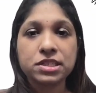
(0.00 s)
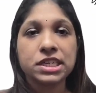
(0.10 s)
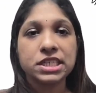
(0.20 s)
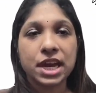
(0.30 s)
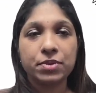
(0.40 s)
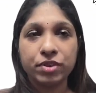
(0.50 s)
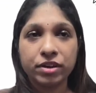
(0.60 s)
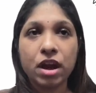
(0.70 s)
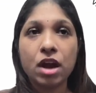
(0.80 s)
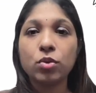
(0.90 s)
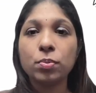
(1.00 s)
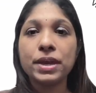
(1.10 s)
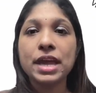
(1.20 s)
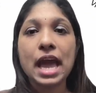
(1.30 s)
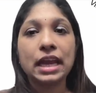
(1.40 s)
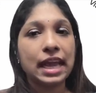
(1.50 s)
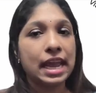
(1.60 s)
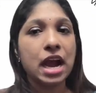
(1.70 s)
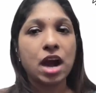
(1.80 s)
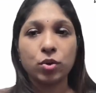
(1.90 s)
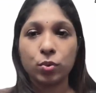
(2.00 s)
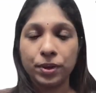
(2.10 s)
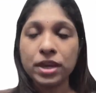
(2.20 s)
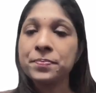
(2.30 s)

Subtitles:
in type 1 ROP and AROP.